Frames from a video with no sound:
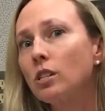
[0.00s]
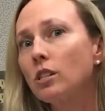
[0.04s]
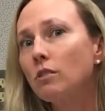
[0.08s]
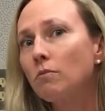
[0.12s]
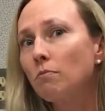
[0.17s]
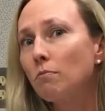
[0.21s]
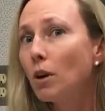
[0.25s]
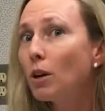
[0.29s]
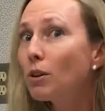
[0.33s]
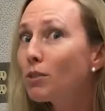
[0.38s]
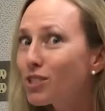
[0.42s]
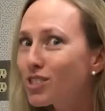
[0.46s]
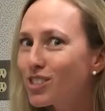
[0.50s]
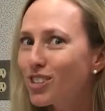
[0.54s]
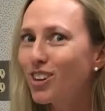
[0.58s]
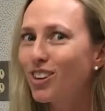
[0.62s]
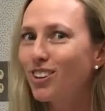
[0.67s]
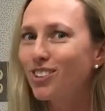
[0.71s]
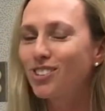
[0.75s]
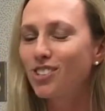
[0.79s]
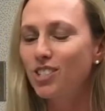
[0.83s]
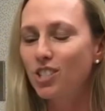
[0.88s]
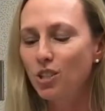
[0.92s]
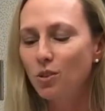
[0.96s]
most
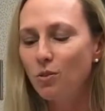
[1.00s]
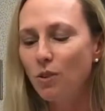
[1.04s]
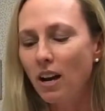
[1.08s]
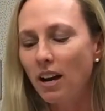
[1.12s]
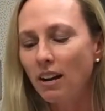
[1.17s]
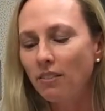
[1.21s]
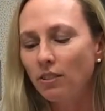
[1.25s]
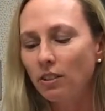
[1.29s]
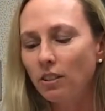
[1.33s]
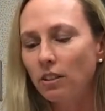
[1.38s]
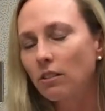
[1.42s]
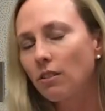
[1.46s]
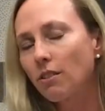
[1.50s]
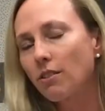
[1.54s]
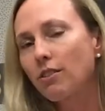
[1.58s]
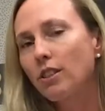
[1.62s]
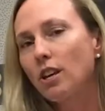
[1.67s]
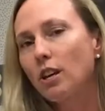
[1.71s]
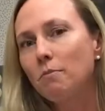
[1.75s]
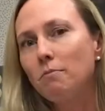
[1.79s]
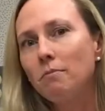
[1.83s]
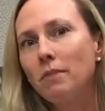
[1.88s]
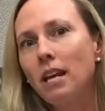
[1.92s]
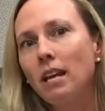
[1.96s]
dogs do have a little
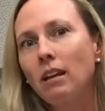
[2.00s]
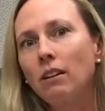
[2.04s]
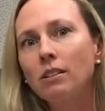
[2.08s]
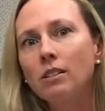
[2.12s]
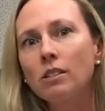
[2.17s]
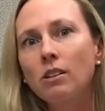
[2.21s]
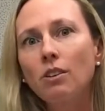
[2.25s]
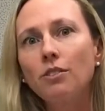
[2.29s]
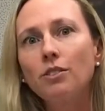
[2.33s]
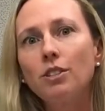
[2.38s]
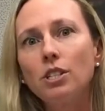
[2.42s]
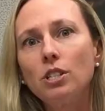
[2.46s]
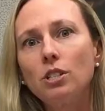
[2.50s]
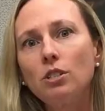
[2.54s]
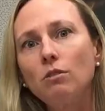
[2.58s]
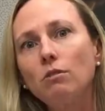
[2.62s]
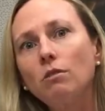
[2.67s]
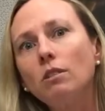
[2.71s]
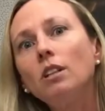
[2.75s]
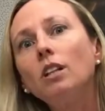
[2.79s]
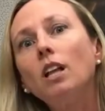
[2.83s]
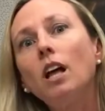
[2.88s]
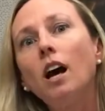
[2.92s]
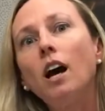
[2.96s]
thumbnail. It's called the dew
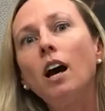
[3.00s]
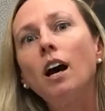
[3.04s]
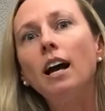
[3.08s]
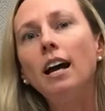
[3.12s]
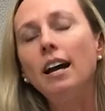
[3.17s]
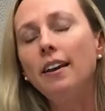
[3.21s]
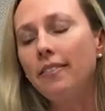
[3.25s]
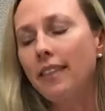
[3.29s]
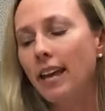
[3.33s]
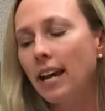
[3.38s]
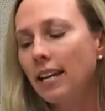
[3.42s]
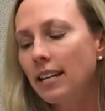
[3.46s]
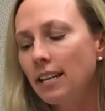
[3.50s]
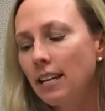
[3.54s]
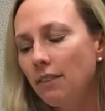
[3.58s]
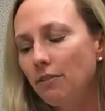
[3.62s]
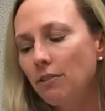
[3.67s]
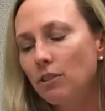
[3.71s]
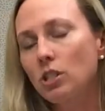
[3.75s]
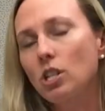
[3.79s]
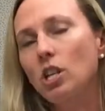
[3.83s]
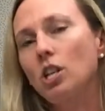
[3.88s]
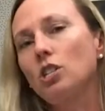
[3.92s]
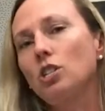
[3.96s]
claw, and that never
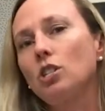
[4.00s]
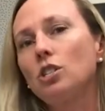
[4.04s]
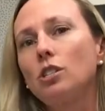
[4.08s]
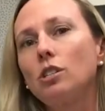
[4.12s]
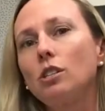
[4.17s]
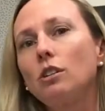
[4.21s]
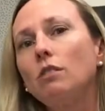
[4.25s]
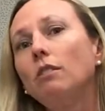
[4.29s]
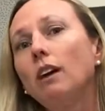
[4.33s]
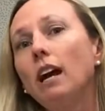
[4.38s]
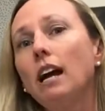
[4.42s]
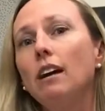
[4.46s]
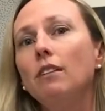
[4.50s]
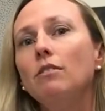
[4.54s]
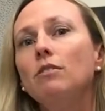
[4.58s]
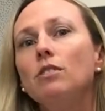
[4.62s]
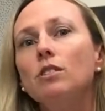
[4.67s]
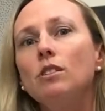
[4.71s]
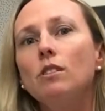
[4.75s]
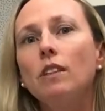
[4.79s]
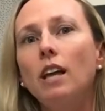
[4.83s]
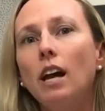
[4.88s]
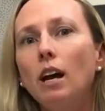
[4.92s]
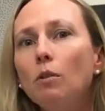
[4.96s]
touches the ground.
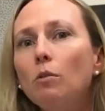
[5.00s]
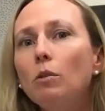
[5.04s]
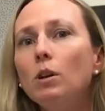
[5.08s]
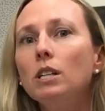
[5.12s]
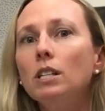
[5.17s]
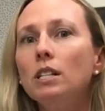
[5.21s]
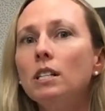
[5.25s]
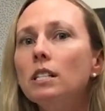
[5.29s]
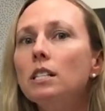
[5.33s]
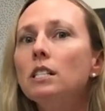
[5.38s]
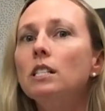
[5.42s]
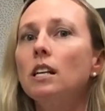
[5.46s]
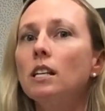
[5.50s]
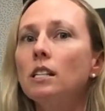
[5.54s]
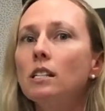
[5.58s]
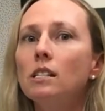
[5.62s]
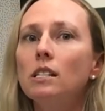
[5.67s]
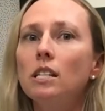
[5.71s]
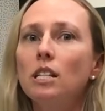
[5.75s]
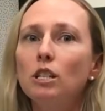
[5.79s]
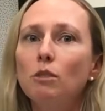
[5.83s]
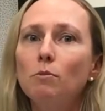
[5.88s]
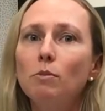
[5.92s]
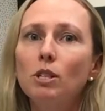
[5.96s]
So that one does
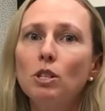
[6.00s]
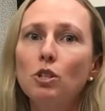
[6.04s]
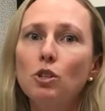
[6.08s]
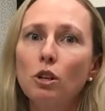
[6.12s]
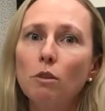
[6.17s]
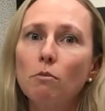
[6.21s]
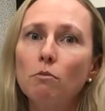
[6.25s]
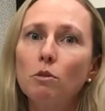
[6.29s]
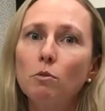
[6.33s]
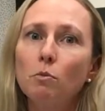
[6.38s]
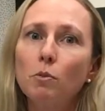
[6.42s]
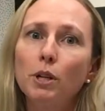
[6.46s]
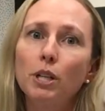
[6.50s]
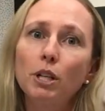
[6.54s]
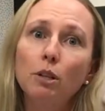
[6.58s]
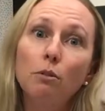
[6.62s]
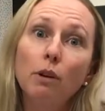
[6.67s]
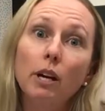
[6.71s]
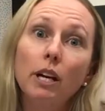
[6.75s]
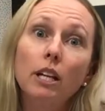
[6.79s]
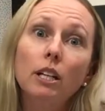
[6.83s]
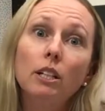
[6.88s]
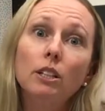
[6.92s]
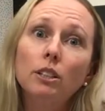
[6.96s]
need to be trimmed pretty
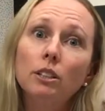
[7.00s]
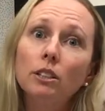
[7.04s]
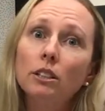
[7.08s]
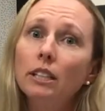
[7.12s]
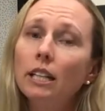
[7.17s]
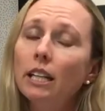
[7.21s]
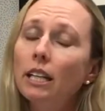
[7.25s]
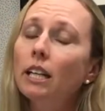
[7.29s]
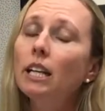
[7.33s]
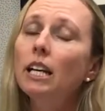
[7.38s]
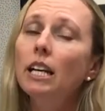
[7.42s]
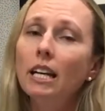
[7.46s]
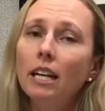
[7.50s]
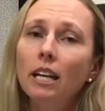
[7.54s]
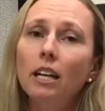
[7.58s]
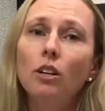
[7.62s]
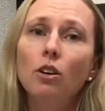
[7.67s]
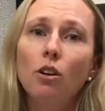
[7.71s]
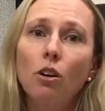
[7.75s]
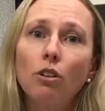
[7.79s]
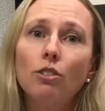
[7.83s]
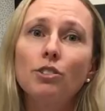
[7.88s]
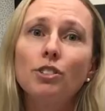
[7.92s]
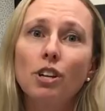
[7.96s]
regularly in
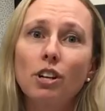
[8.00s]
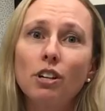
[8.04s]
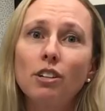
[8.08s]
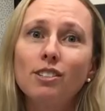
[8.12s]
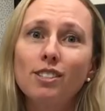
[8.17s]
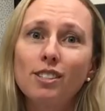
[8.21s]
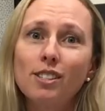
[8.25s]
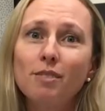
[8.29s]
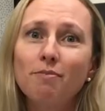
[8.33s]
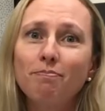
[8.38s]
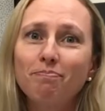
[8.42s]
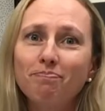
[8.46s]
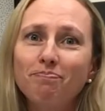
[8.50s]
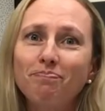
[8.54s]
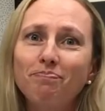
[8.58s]
all dogs.